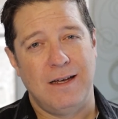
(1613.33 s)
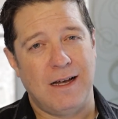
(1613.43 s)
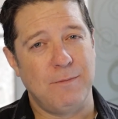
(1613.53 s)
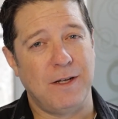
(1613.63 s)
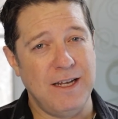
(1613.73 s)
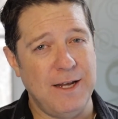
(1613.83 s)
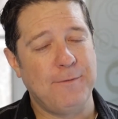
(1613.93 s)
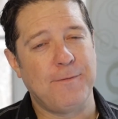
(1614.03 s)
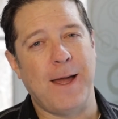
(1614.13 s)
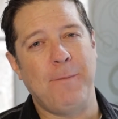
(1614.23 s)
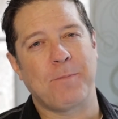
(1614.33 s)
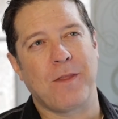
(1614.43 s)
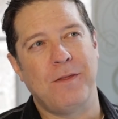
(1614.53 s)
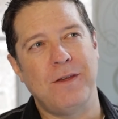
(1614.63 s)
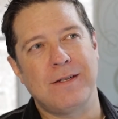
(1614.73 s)
I believe that
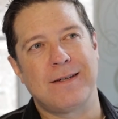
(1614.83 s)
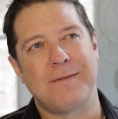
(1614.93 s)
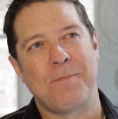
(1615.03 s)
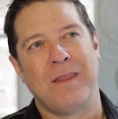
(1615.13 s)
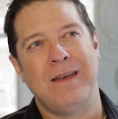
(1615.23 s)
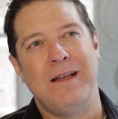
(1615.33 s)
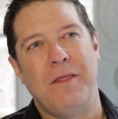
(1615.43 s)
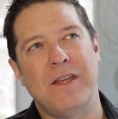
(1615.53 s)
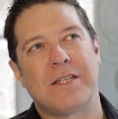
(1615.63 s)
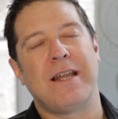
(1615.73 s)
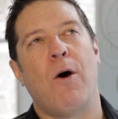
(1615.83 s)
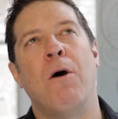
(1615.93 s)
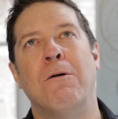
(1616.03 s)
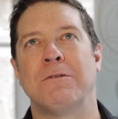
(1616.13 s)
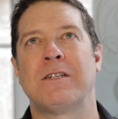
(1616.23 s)
this, this
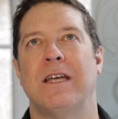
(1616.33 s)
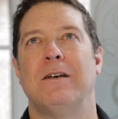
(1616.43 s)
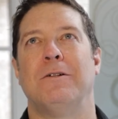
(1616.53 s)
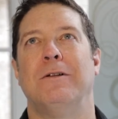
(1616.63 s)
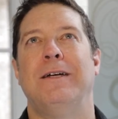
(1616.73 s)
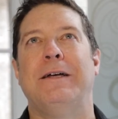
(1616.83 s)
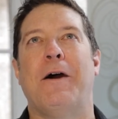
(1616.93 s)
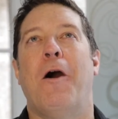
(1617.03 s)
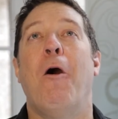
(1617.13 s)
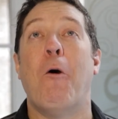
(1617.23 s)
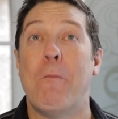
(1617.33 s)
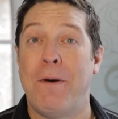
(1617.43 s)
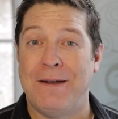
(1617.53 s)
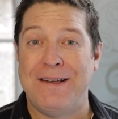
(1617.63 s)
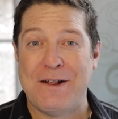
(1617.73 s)
wholesale hope
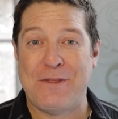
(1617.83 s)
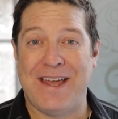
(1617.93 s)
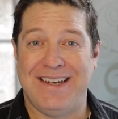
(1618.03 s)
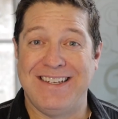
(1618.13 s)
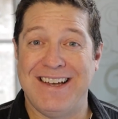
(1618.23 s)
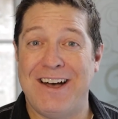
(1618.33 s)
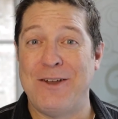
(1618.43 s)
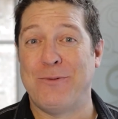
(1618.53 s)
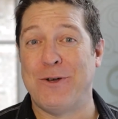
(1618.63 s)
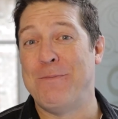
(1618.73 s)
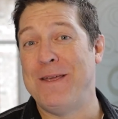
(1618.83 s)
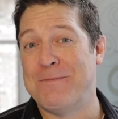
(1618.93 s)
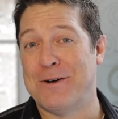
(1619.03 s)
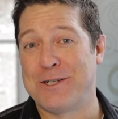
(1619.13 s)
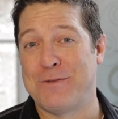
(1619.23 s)
that God will be
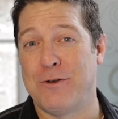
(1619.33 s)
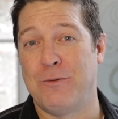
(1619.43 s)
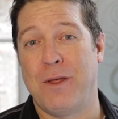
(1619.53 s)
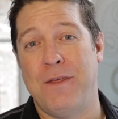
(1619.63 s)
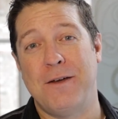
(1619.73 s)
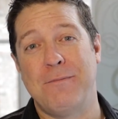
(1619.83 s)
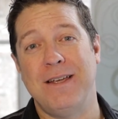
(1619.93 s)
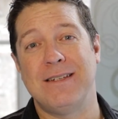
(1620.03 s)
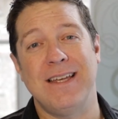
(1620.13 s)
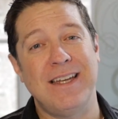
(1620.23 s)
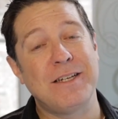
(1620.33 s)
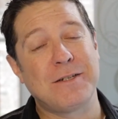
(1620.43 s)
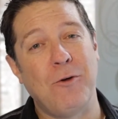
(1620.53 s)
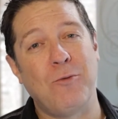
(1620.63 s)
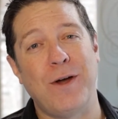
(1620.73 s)
merciful with him is in its
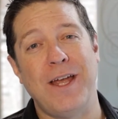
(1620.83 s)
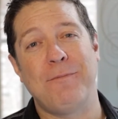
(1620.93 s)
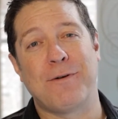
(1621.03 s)
own way